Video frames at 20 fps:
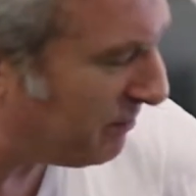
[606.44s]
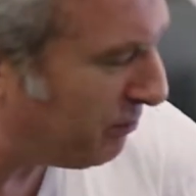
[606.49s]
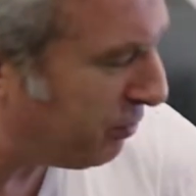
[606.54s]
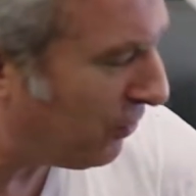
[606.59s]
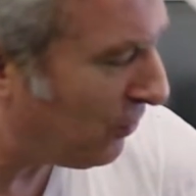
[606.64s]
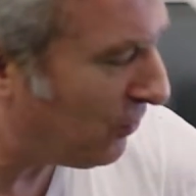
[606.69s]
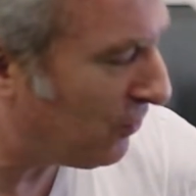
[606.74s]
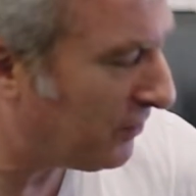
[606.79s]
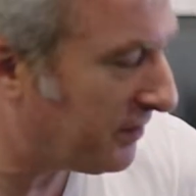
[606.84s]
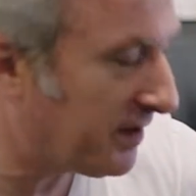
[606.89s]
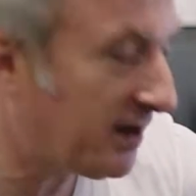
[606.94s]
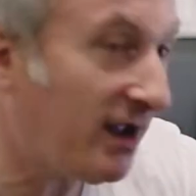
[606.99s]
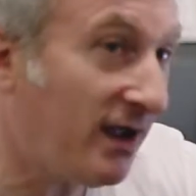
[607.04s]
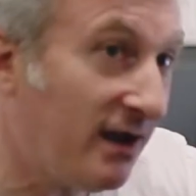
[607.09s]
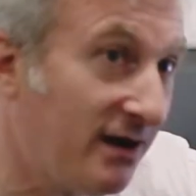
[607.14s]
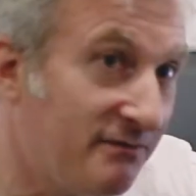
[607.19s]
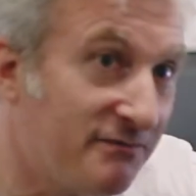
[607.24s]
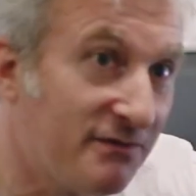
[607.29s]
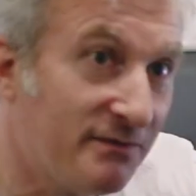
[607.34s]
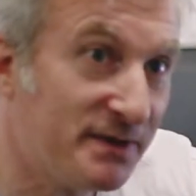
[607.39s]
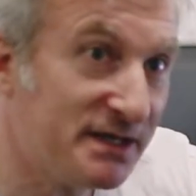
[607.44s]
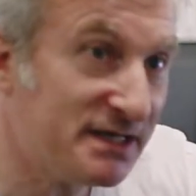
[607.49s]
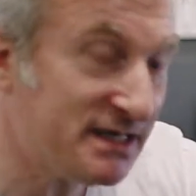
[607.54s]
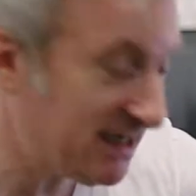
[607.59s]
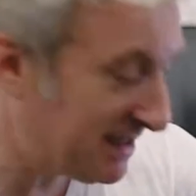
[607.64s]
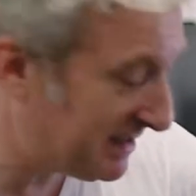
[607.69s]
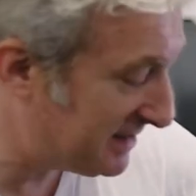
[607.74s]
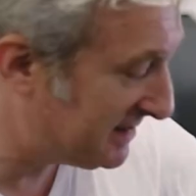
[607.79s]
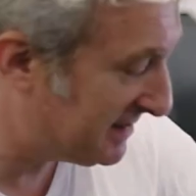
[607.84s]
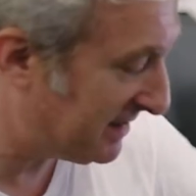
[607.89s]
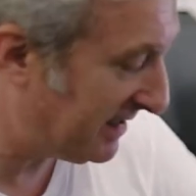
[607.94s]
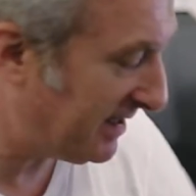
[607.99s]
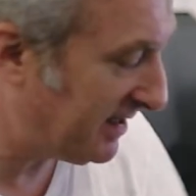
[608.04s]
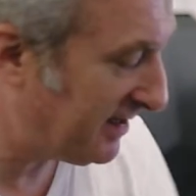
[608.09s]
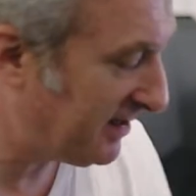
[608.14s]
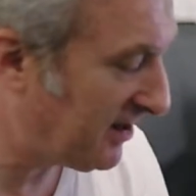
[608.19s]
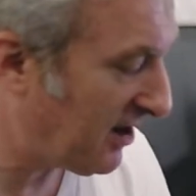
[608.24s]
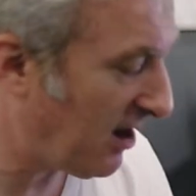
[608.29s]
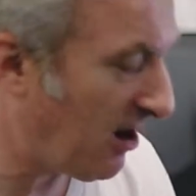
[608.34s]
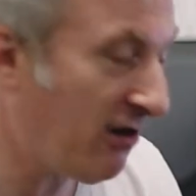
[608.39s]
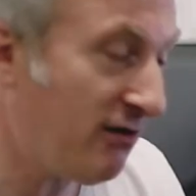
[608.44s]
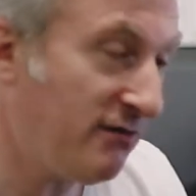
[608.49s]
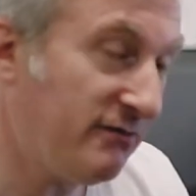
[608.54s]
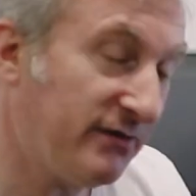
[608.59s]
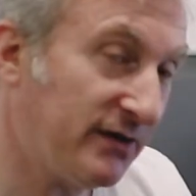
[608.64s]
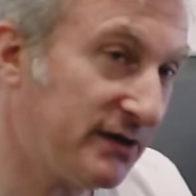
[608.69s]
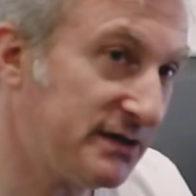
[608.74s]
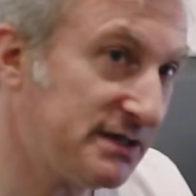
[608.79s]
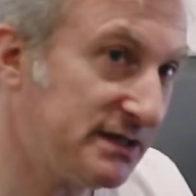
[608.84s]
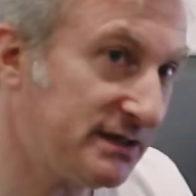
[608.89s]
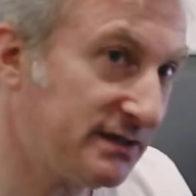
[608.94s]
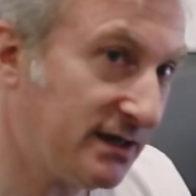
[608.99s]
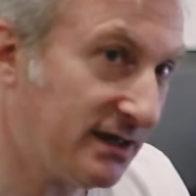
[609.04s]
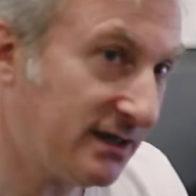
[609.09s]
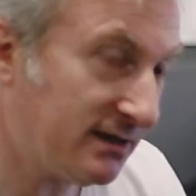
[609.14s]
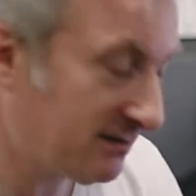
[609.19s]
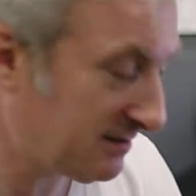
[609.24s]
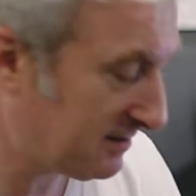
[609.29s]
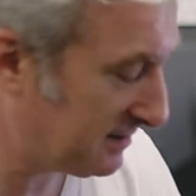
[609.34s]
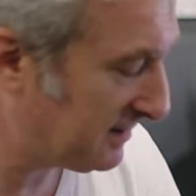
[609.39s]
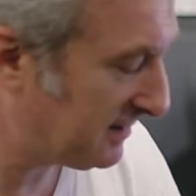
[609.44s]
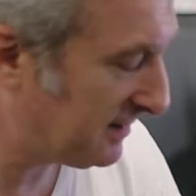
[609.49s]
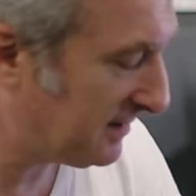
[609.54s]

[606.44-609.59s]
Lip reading: to port the code from the Teensy over to the